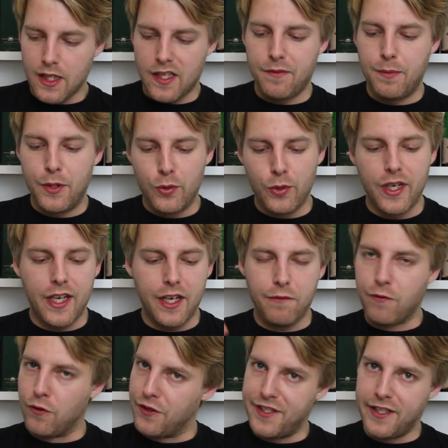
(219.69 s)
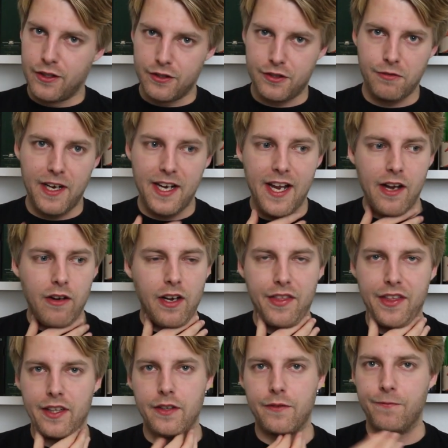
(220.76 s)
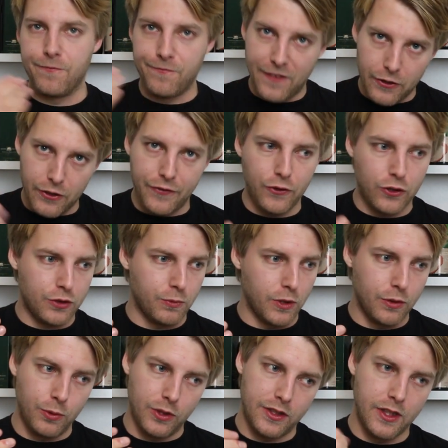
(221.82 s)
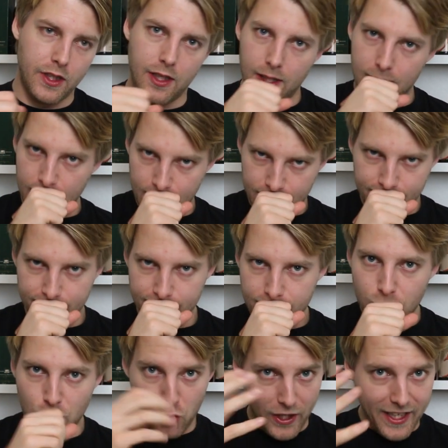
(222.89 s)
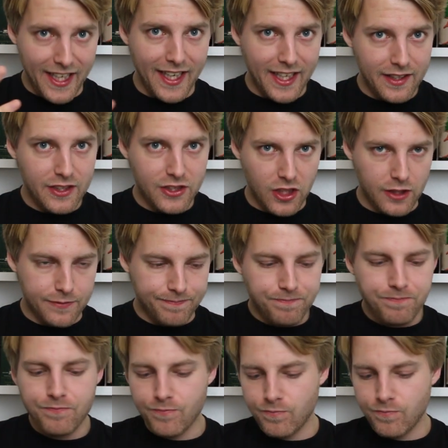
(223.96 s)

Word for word: They've been doing it for years right now. I think the very first one was the drinking in the sun,